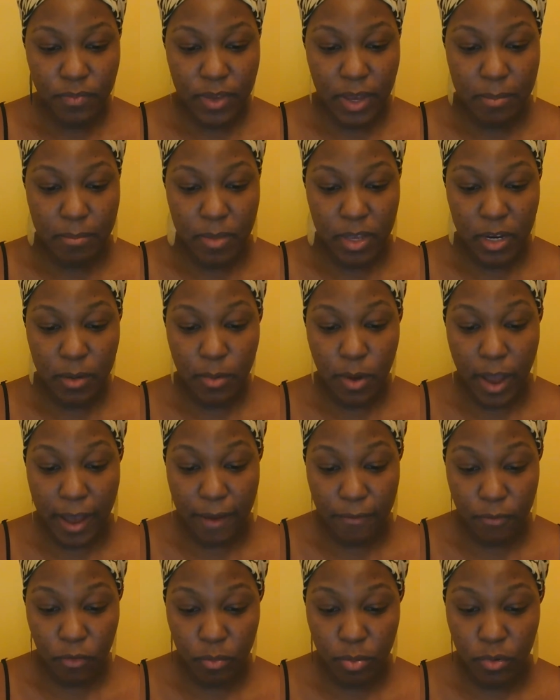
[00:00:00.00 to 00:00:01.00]
Many
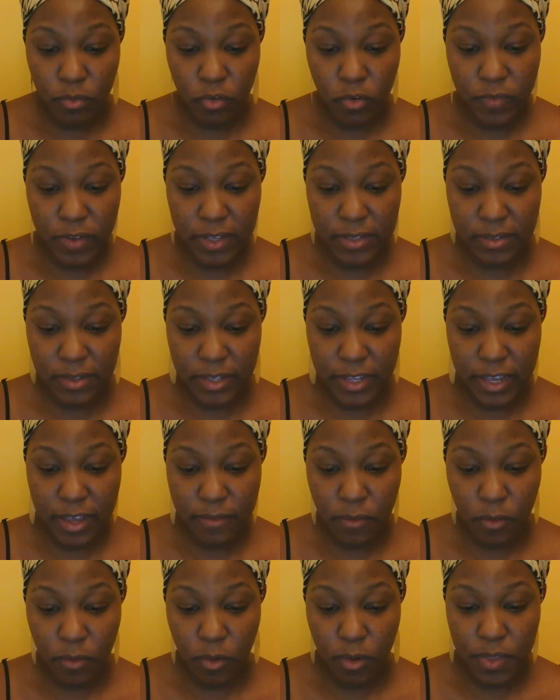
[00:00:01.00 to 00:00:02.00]
Afro Peruvians
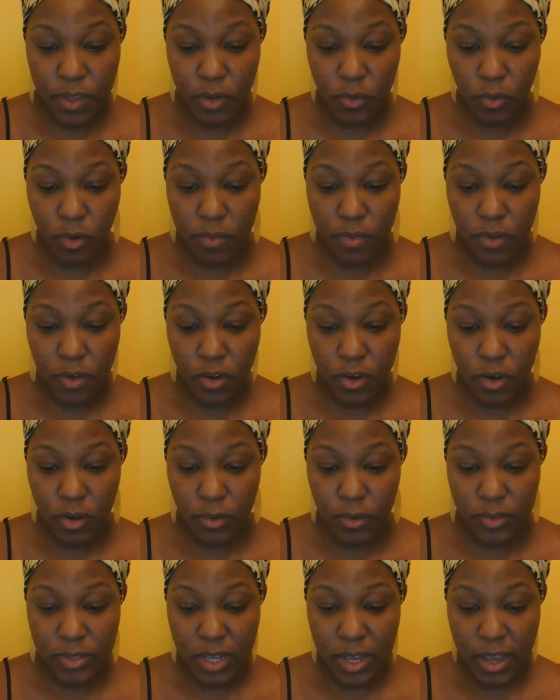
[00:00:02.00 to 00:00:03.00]
live on the northern
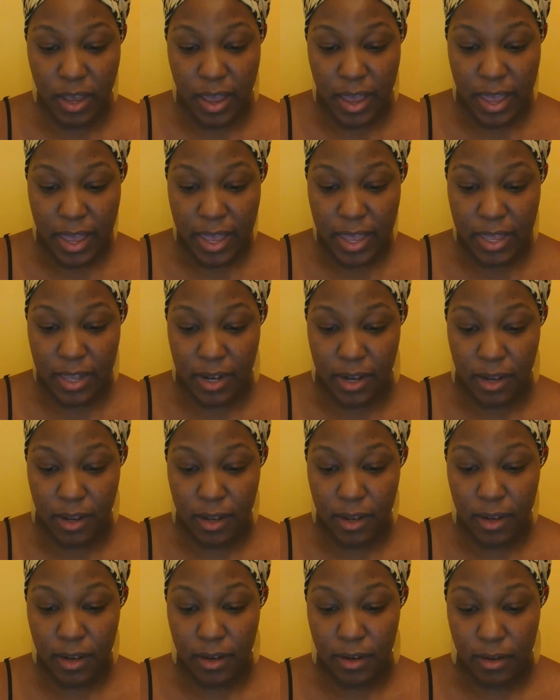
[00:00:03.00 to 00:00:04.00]
coast
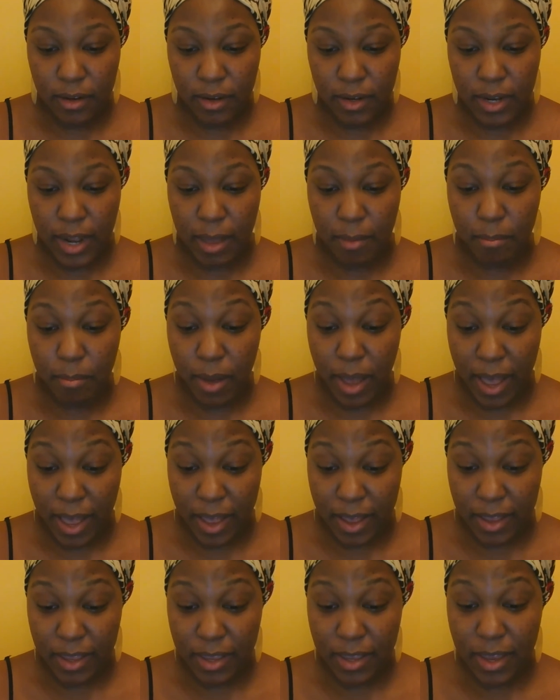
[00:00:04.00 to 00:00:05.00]
in
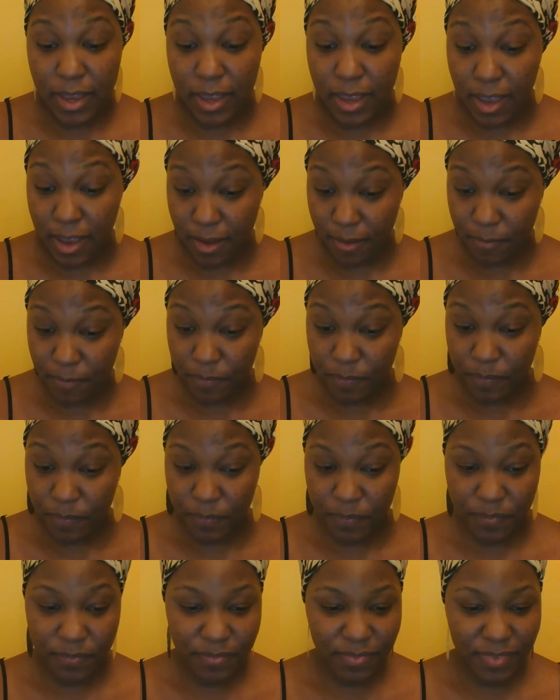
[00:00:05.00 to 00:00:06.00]
Lambayeque
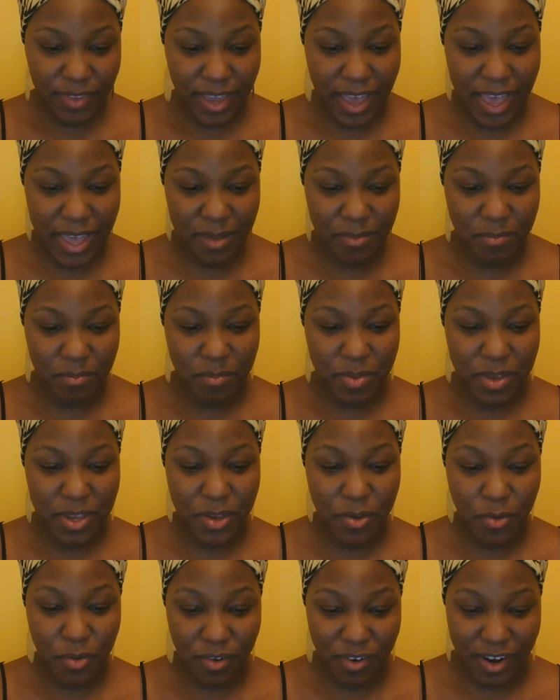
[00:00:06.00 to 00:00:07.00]
and
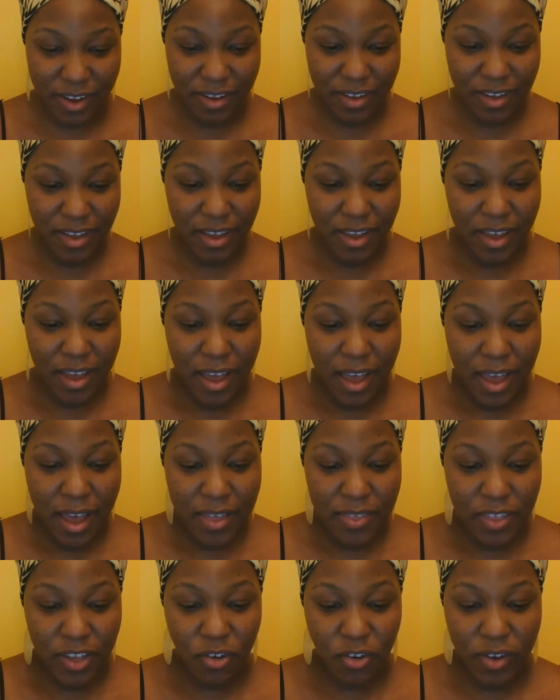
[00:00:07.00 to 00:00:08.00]
Piura.
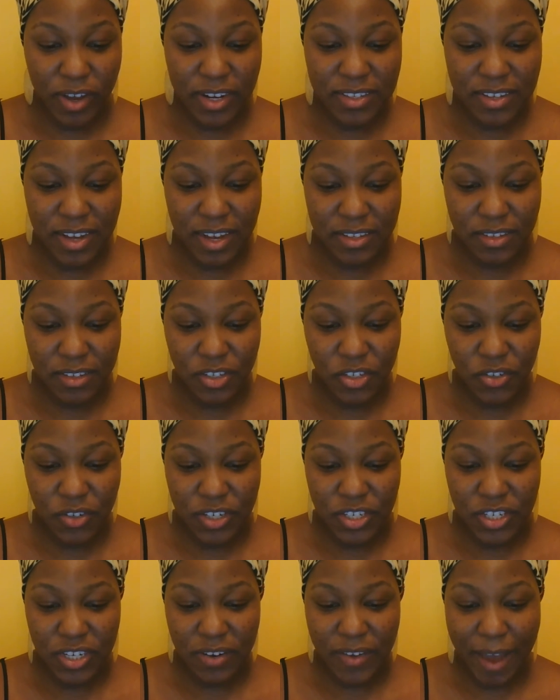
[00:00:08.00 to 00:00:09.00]
The greatest
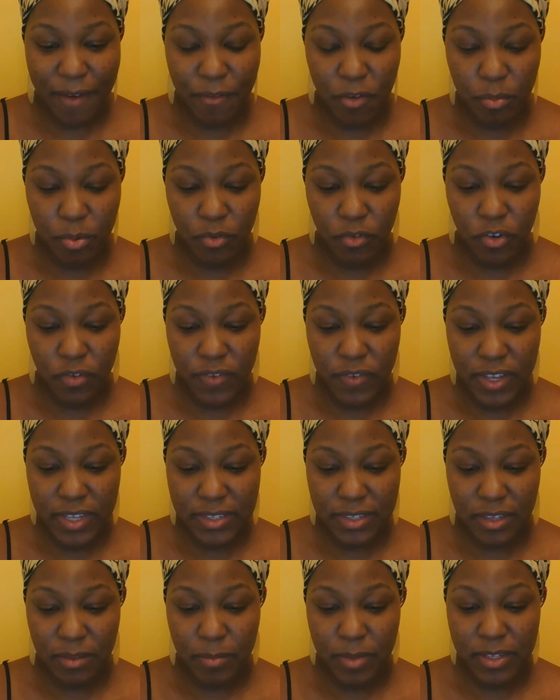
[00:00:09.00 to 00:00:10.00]
concentration of Afro
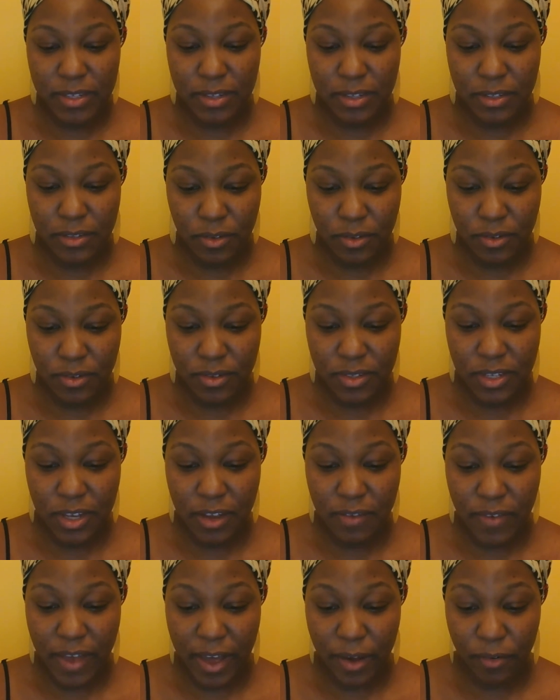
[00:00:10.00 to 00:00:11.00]
Peruvians and mestizos
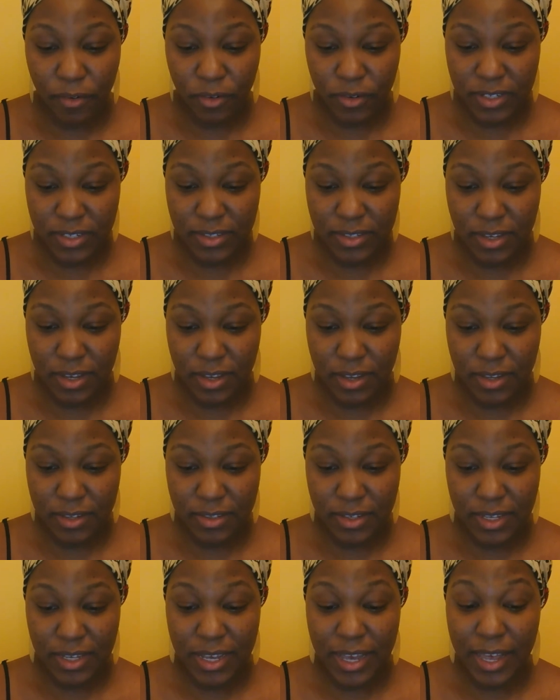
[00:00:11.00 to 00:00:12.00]
of Afro descent
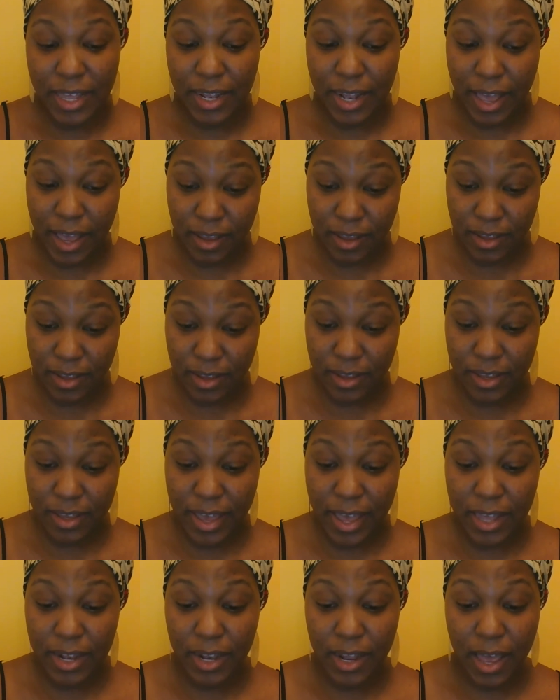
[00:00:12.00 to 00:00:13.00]
is in
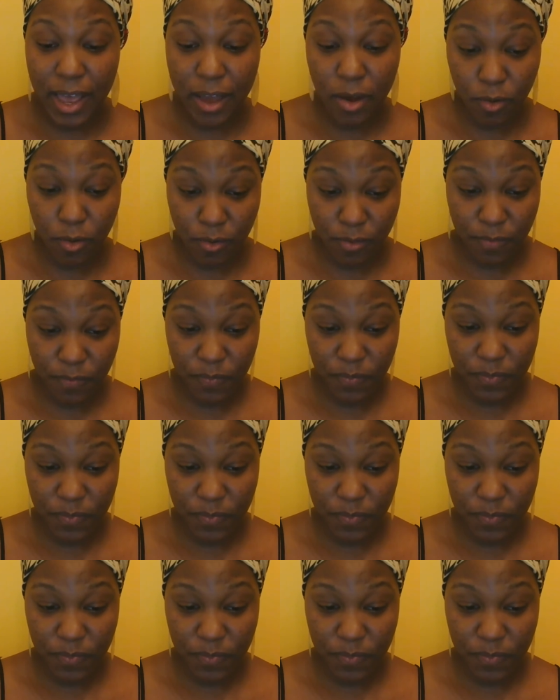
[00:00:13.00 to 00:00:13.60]
Callao,